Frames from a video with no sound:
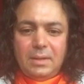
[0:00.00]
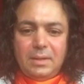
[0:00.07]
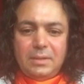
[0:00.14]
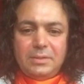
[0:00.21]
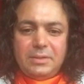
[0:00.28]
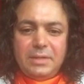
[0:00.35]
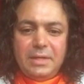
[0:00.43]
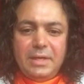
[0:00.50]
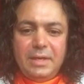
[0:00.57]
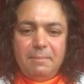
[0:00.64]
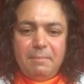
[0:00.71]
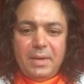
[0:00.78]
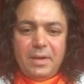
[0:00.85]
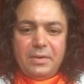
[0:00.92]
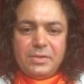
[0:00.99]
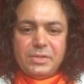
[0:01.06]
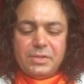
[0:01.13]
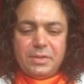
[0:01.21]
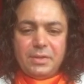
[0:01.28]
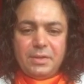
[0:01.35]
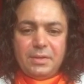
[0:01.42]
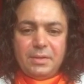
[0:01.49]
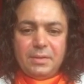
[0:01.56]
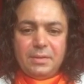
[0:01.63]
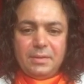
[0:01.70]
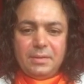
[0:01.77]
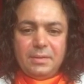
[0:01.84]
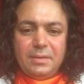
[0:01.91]
Cindy Marisol
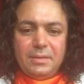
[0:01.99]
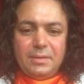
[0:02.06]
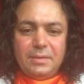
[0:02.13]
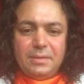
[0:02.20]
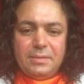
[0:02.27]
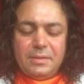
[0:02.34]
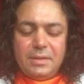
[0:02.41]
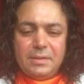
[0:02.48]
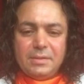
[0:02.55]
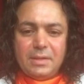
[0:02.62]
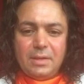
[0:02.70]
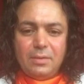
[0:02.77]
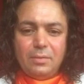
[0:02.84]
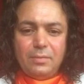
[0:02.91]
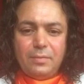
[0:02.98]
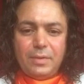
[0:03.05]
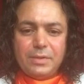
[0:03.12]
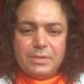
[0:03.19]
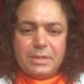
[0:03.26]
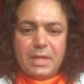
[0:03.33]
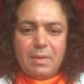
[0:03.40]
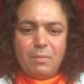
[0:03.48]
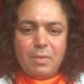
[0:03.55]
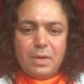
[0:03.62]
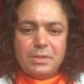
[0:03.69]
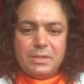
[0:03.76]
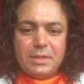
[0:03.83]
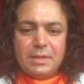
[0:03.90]
says, hello, first time
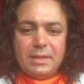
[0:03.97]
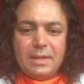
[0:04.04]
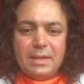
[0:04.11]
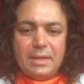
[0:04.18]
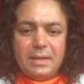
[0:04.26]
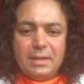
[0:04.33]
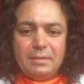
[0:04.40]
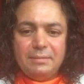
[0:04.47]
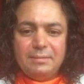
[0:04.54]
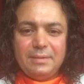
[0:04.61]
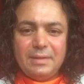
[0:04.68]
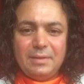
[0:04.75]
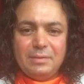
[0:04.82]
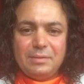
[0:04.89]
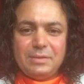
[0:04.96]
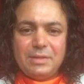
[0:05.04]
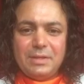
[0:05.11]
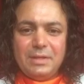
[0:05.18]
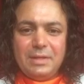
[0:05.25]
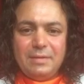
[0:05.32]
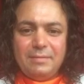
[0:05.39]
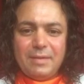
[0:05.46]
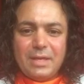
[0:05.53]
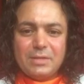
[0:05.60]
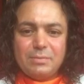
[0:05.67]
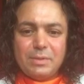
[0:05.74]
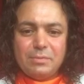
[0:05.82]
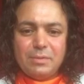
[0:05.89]
watching live. Hello, Cindy. Thanks
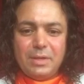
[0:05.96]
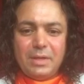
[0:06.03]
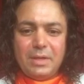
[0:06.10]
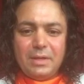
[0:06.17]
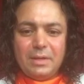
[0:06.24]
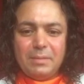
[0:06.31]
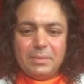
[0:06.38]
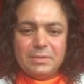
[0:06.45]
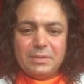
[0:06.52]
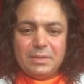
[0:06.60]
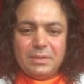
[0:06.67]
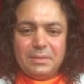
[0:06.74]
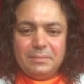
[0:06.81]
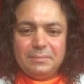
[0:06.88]
for joining. Namaste.